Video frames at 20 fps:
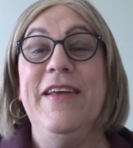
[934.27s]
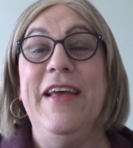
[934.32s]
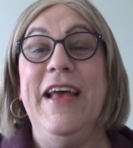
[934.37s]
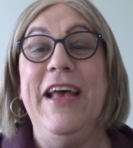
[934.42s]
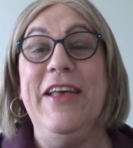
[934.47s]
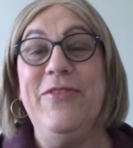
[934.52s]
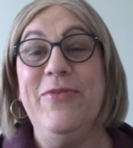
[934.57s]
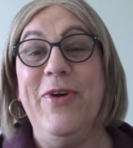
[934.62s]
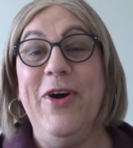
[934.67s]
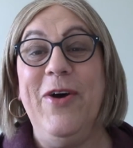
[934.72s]

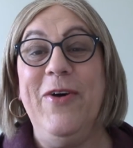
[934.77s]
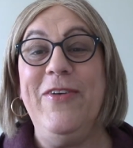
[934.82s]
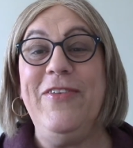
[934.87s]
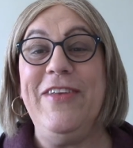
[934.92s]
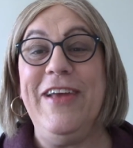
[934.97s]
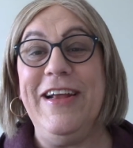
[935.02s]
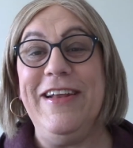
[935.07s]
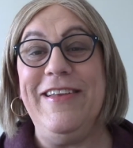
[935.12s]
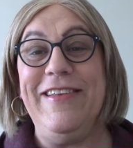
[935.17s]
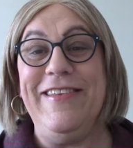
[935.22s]
as we always
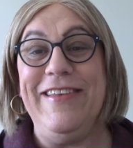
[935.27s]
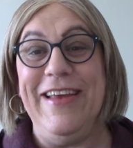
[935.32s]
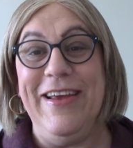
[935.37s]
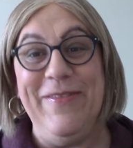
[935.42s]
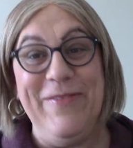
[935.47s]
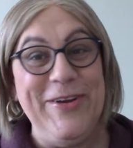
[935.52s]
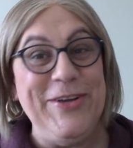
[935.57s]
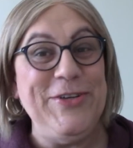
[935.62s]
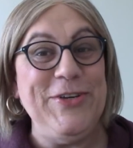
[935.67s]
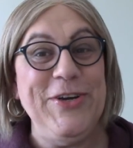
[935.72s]
like to say,
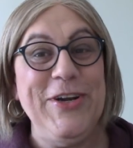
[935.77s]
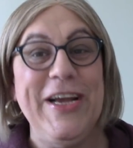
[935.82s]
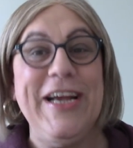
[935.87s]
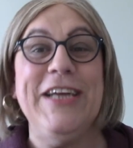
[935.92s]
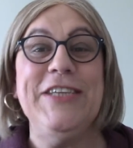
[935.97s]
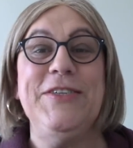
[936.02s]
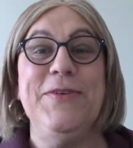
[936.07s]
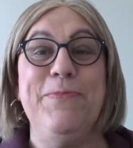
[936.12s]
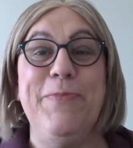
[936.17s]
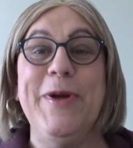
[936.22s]
make sure you
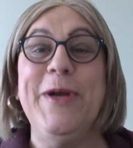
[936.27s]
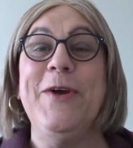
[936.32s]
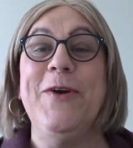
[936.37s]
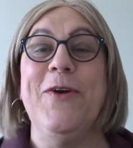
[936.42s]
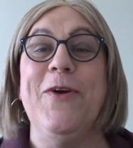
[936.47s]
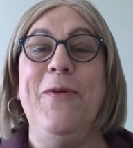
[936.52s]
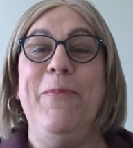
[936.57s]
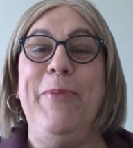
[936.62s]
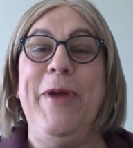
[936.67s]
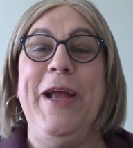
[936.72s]
get your big
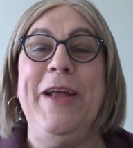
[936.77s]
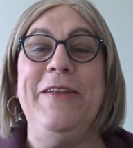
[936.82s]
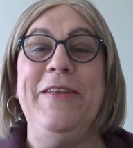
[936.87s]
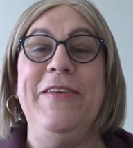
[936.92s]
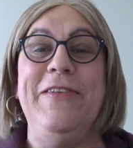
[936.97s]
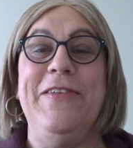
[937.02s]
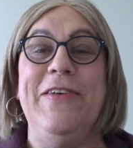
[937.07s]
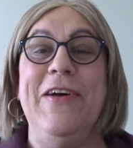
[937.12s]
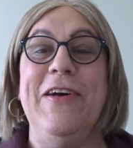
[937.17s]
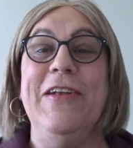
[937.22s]
girl
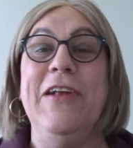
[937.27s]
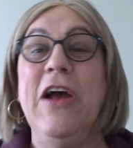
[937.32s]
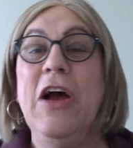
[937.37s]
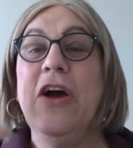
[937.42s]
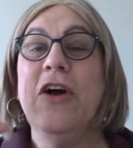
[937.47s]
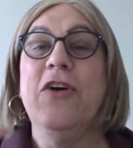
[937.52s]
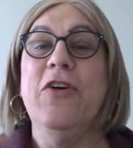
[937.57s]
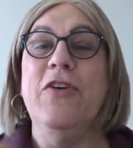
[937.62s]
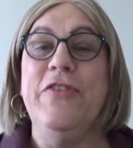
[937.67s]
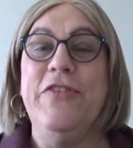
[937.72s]
panties on
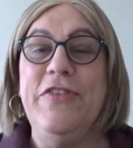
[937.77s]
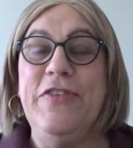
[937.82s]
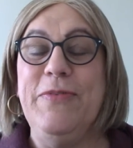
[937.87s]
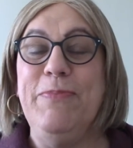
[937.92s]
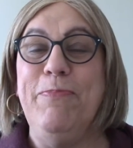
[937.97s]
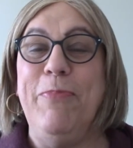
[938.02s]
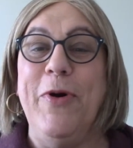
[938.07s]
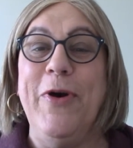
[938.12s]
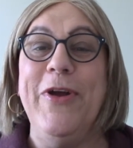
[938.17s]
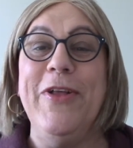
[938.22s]
because
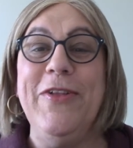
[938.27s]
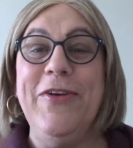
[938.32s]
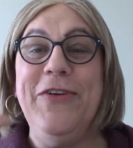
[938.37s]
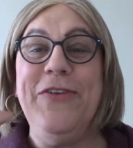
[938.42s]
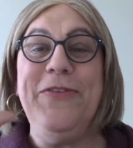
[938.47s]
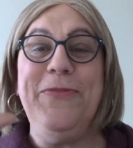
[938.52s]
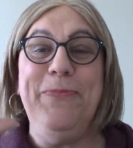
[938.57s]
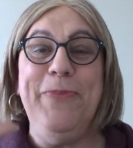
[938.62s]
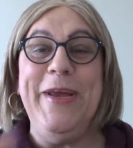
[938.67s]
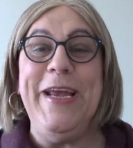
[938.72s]

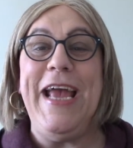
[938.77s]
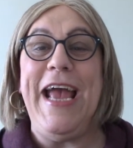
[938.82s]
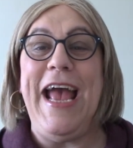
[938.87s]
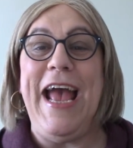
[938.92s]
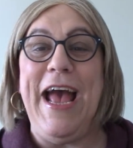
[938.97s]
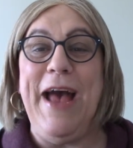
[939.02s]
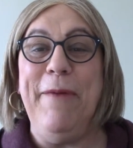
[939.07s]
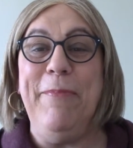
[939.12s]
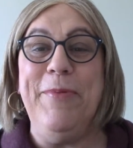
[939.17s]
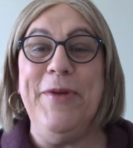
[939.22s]
spoilers be
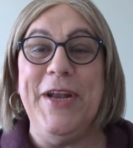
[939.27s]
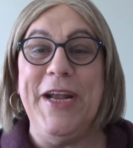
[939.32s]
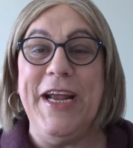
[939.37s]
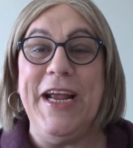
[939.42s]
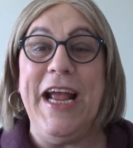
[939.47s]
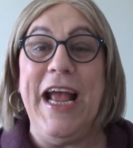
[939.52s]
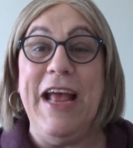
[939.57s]
happening.